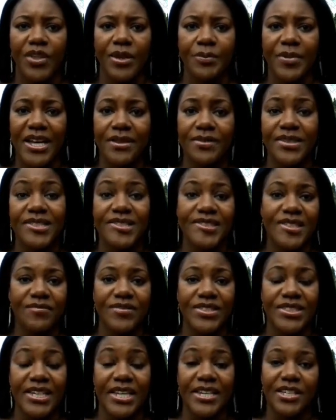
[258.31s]
about this
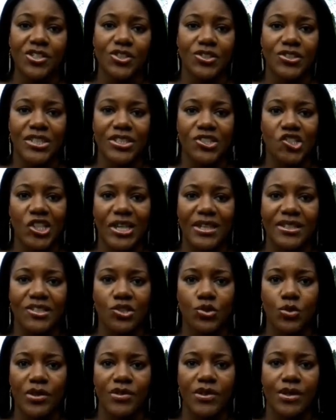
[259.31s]
7-day audit
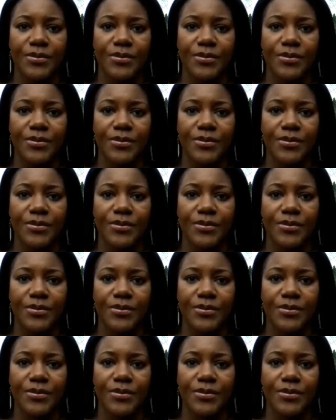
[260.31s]
challenge where